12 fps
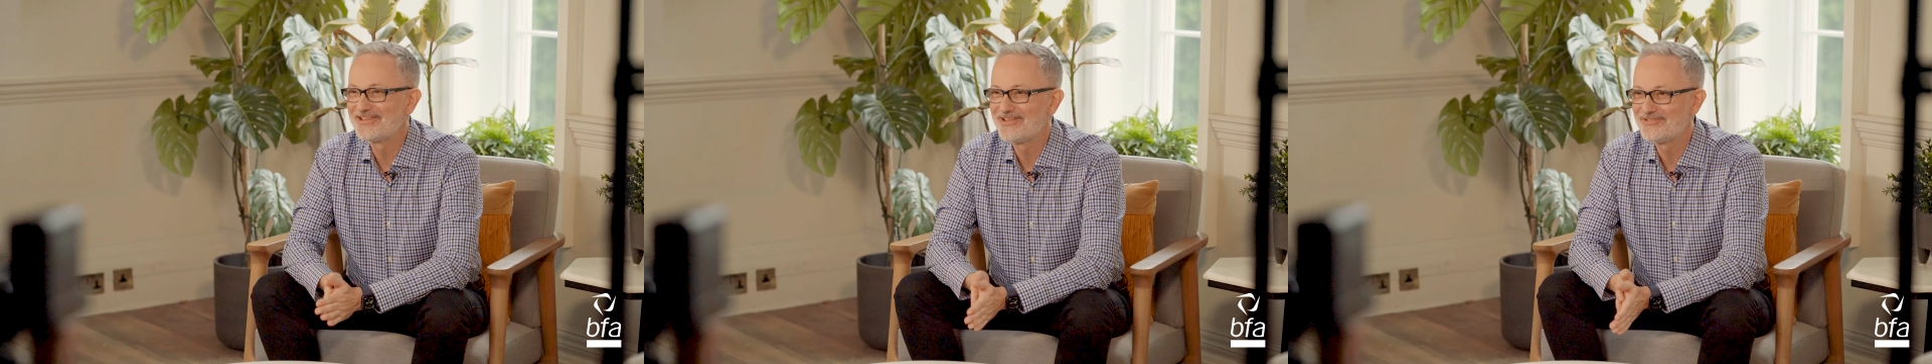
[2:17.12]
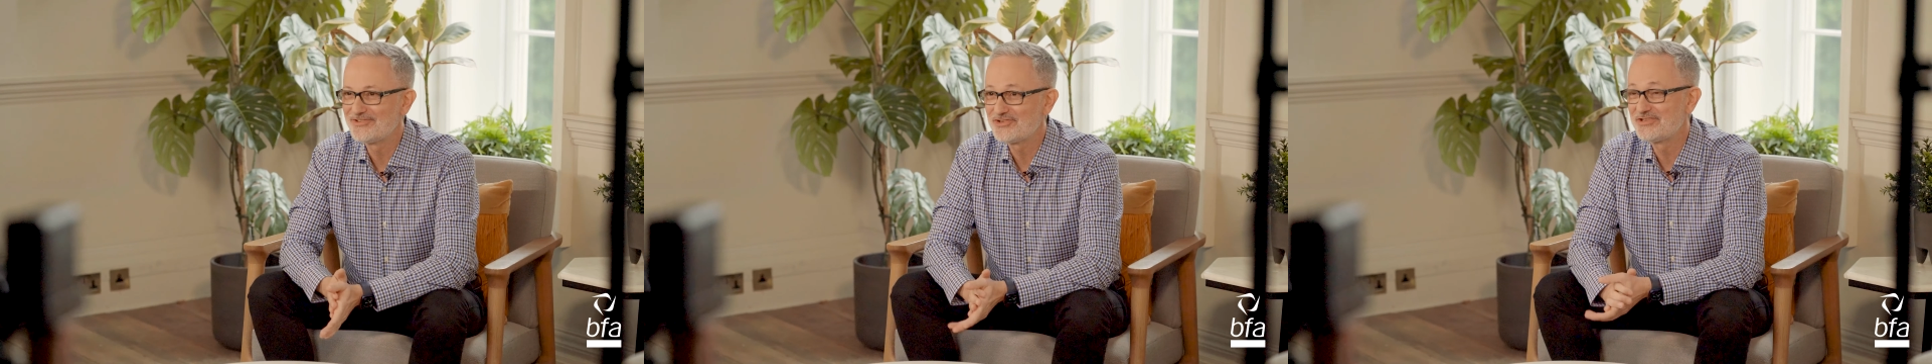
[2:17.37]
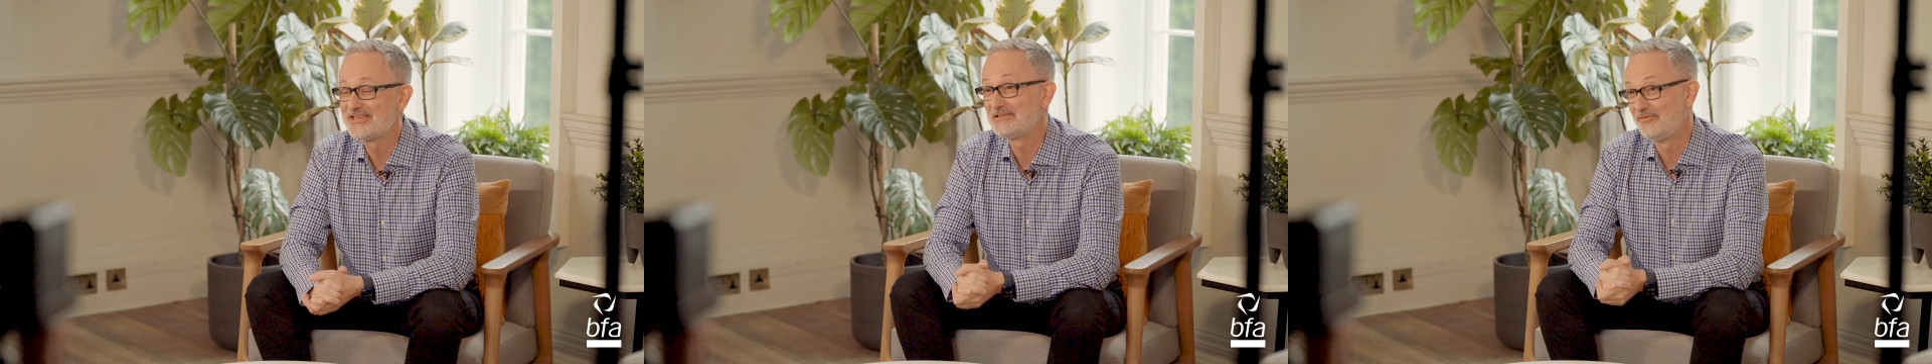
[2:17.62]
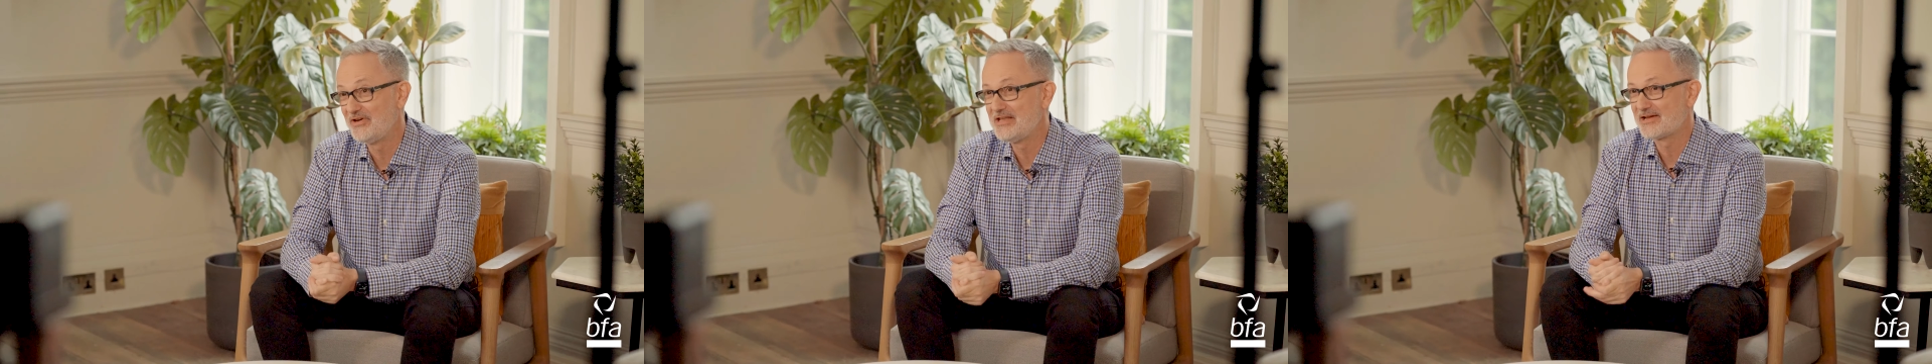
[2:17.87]
the qualification is
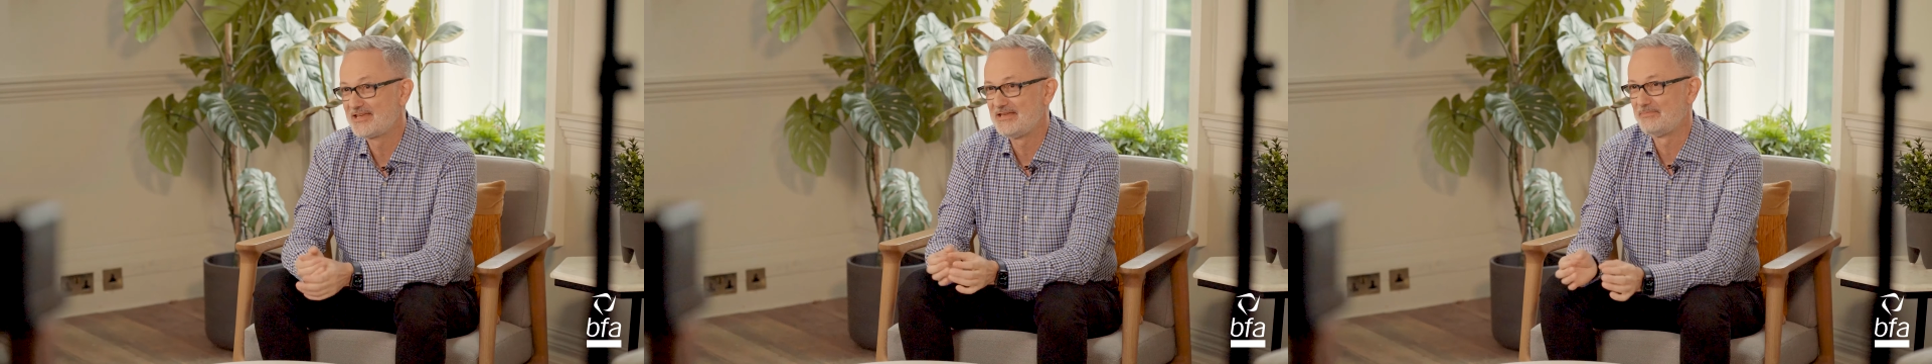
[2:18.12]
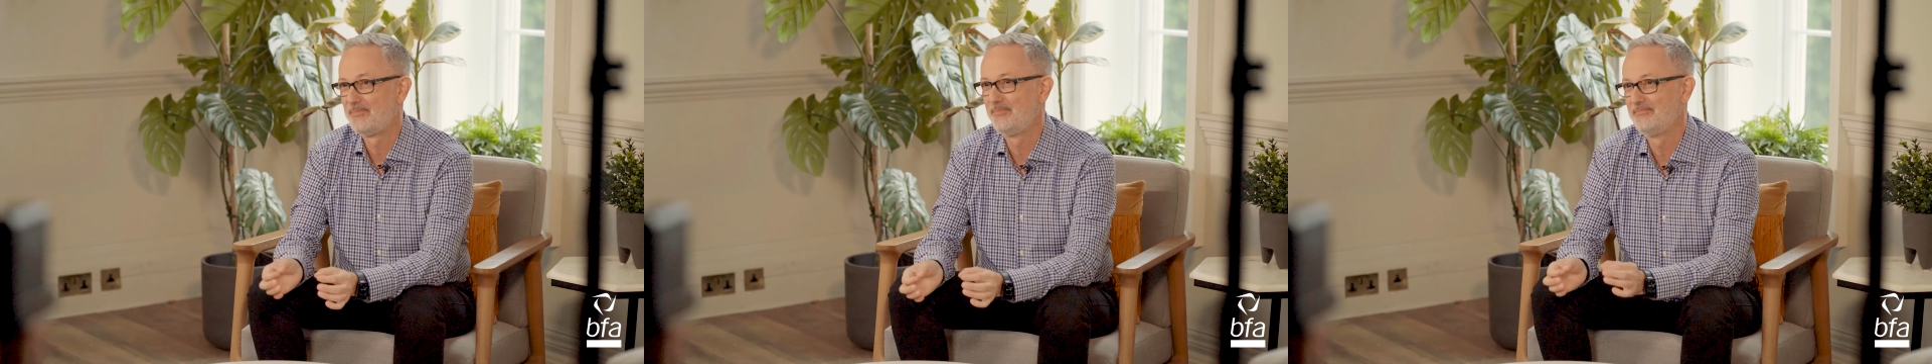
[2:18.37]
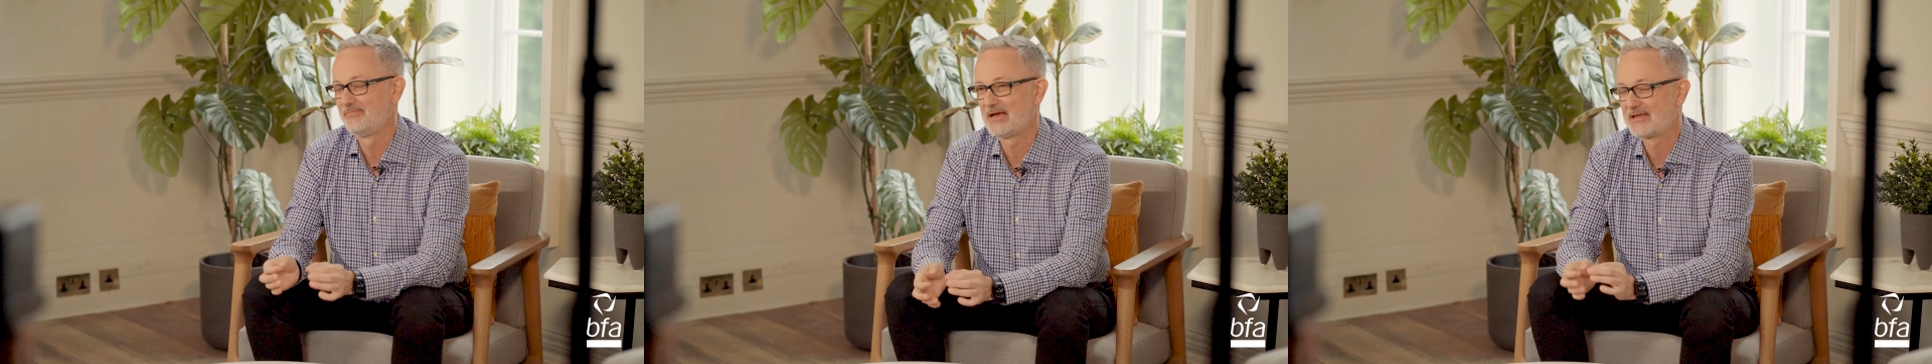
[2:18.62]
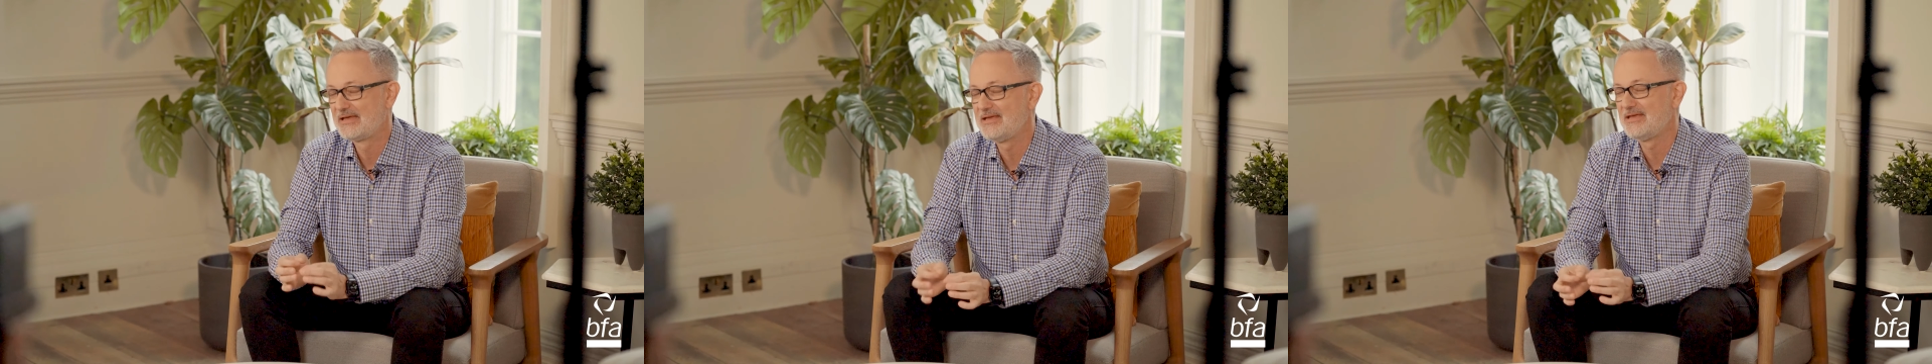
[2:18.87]
really a key,
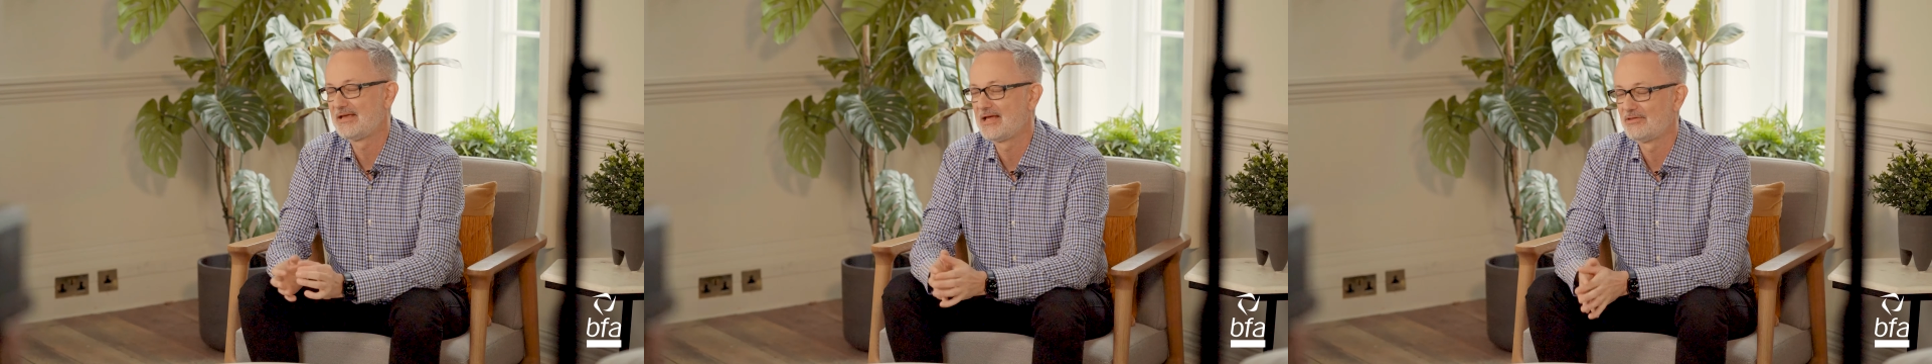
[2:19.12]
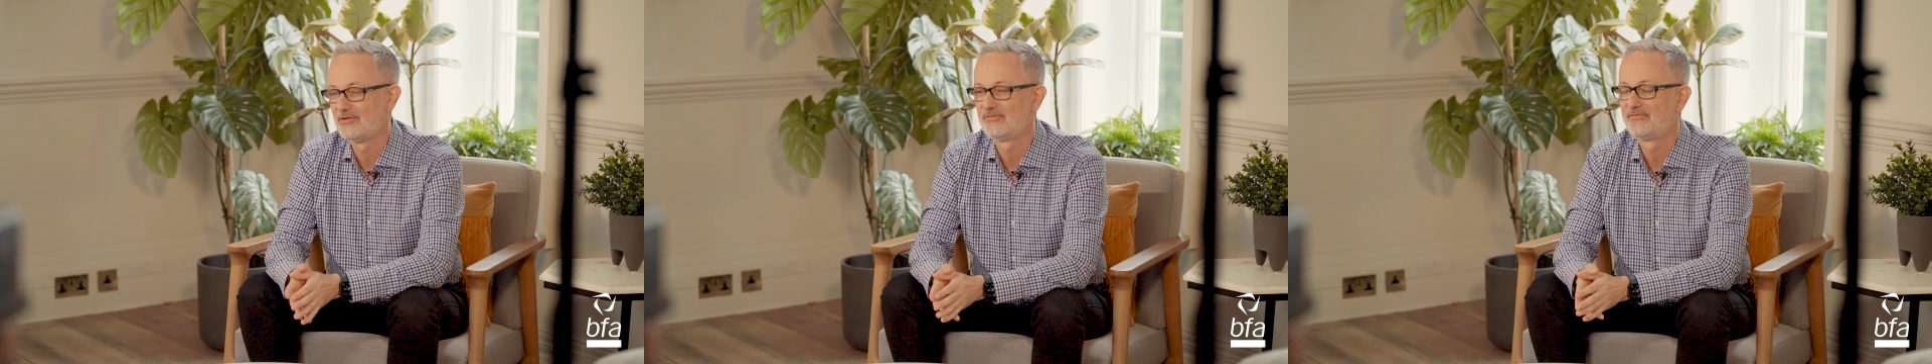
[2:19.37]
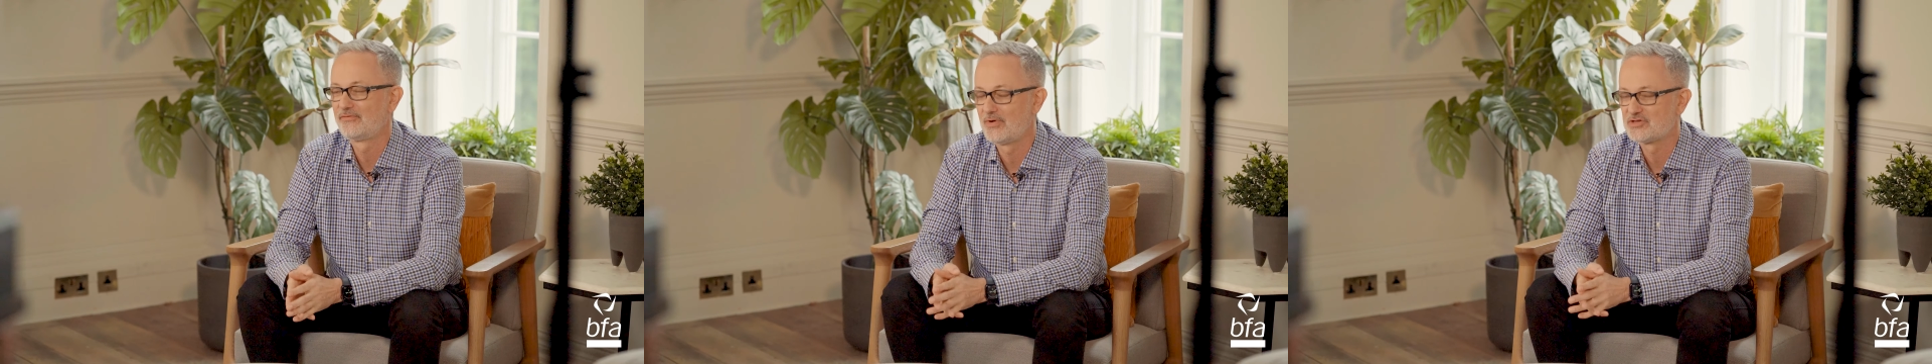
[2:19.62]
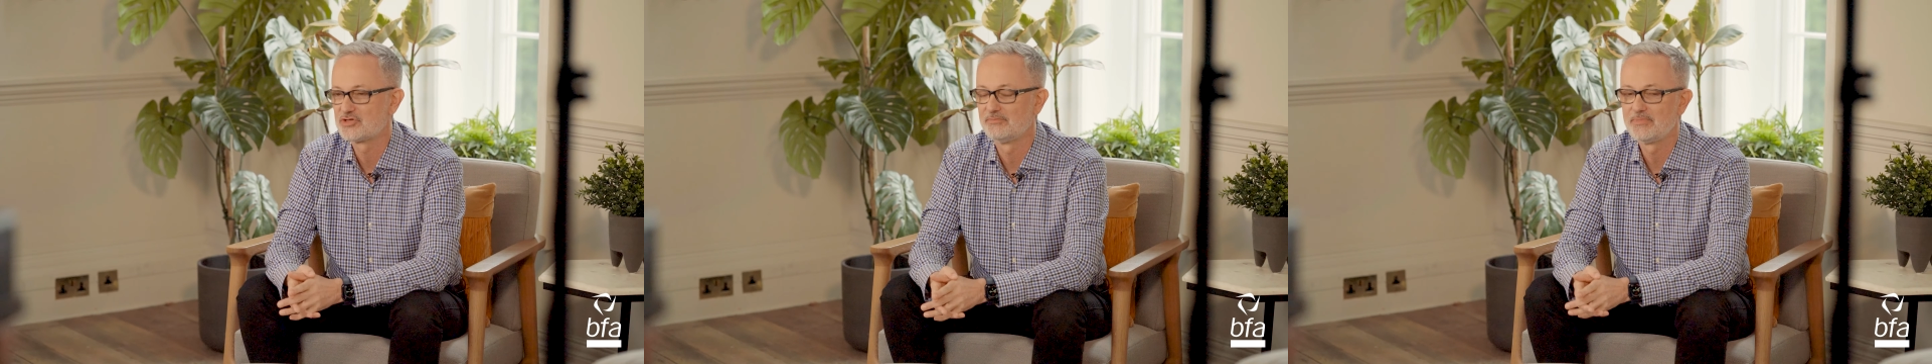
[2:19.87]
a key kind of
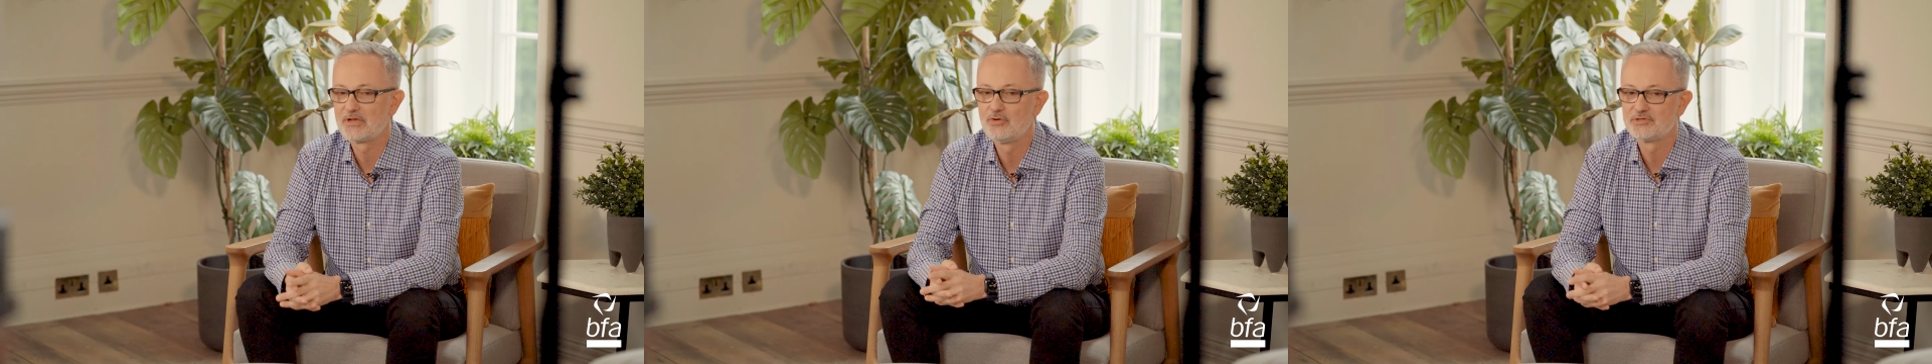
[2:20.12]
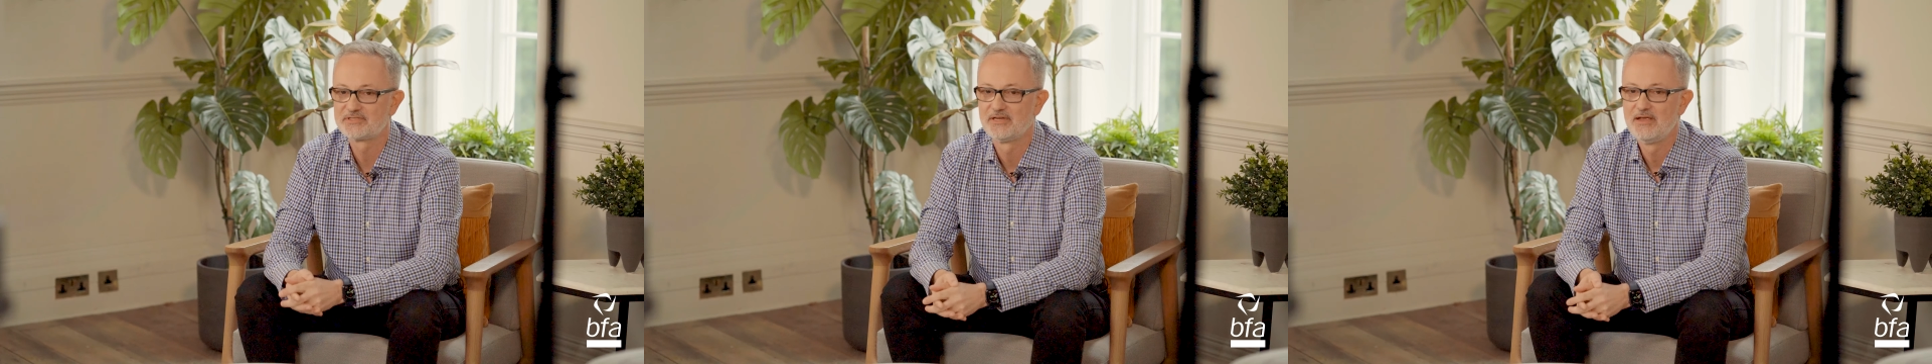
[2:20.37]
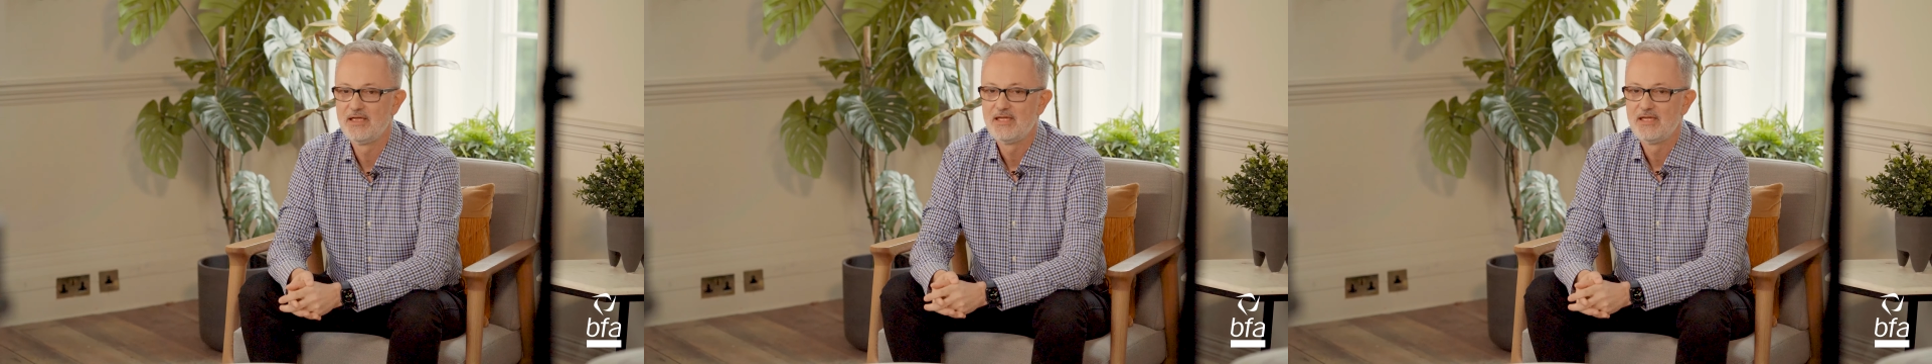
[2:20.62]
question because